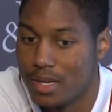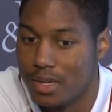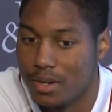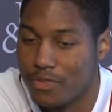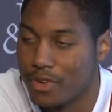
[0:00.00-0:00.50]

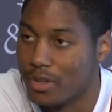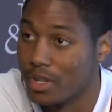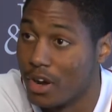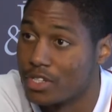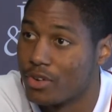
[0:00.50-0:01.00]
you know, in front of
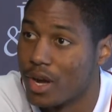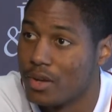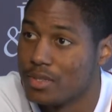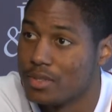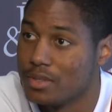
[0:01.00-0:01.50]
large
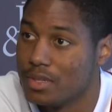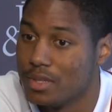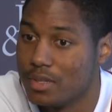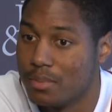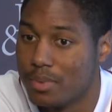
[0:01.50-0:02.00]
crowds, you
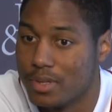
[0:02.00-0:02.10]
know,